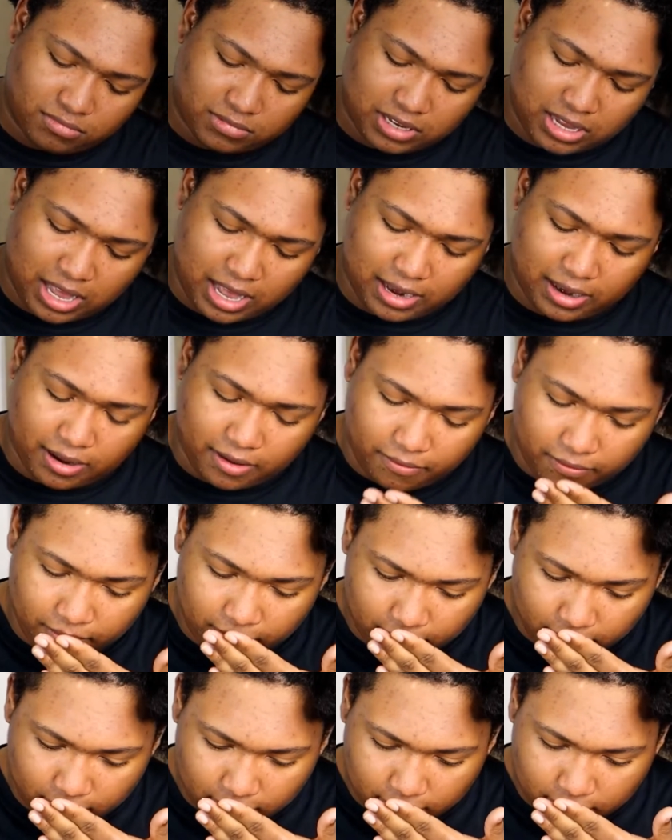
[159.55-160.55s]
Kind of.
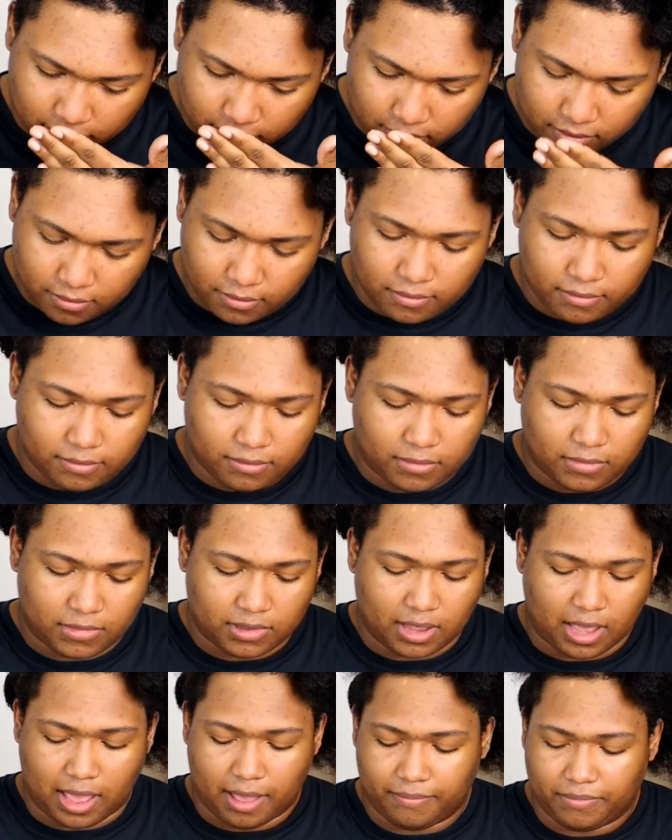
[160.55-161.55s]

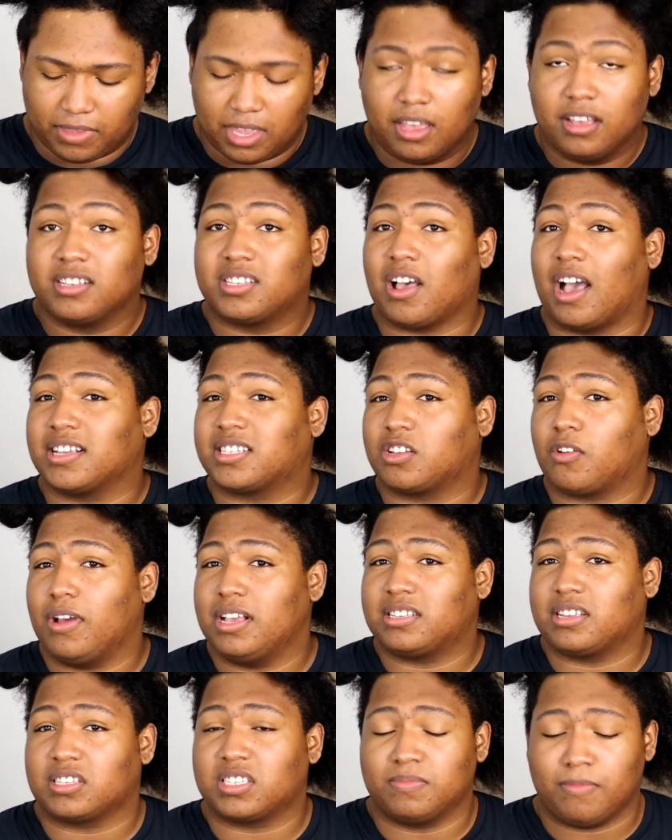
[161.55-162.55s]
Okay. So, I
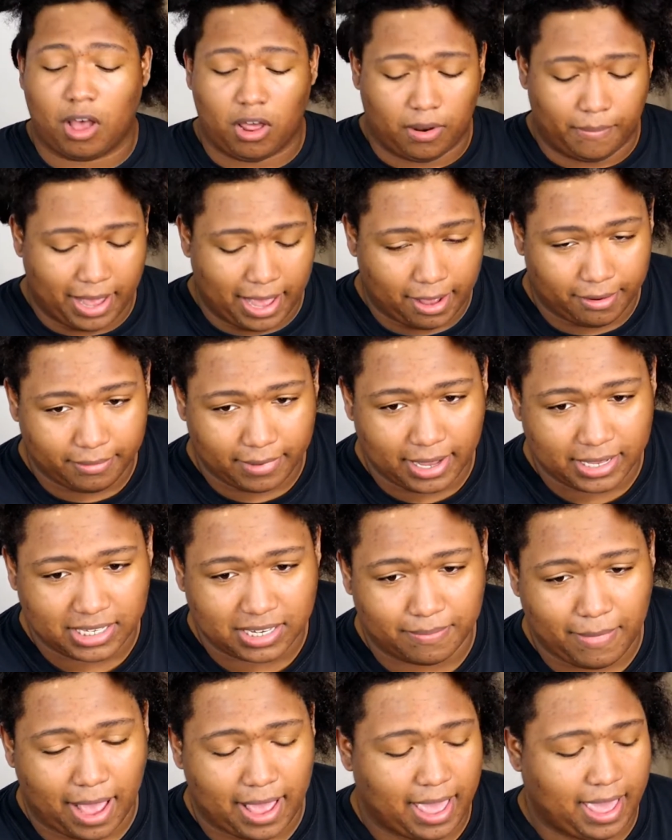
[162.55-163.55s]
squeezed a small amount
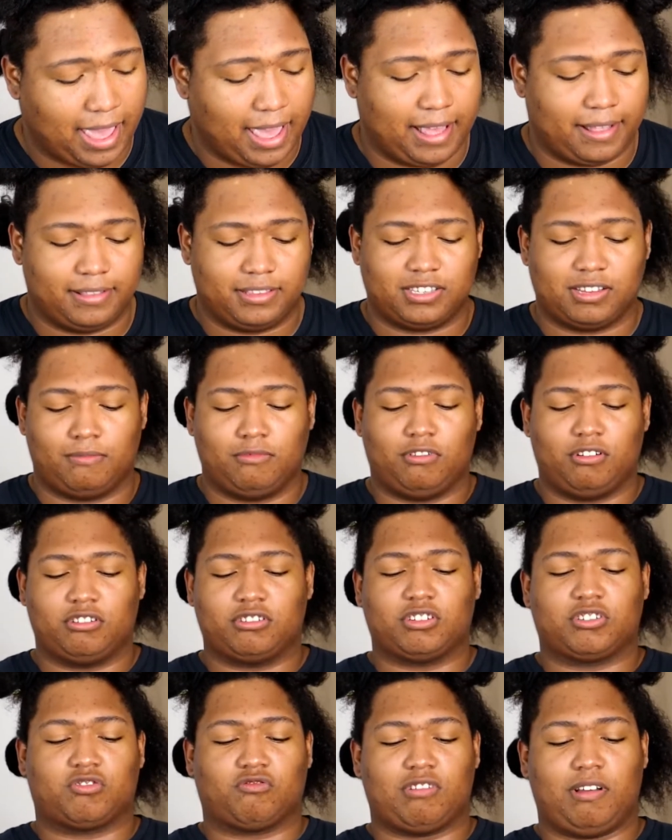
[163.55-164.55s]
into my hand. So, I'm going to
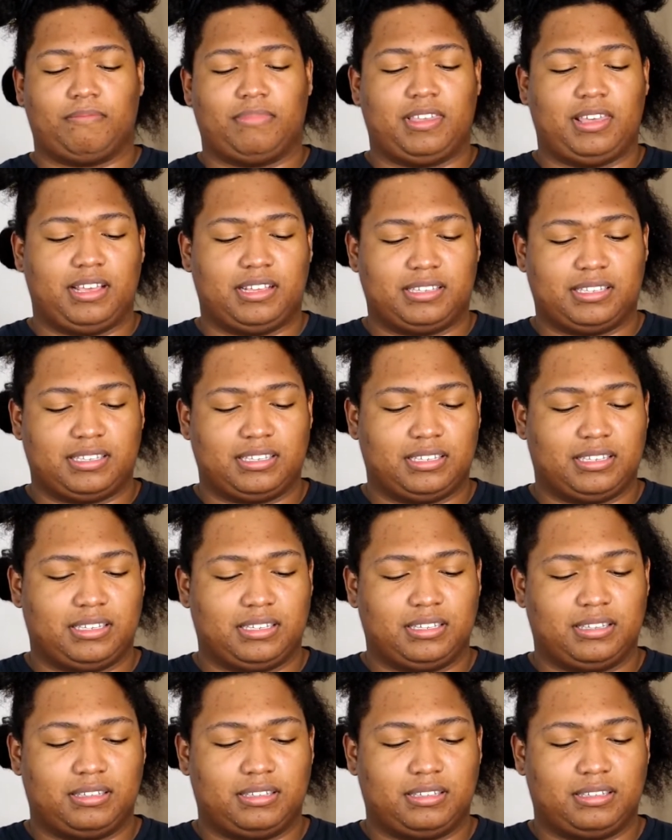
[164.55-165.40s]
just rub this.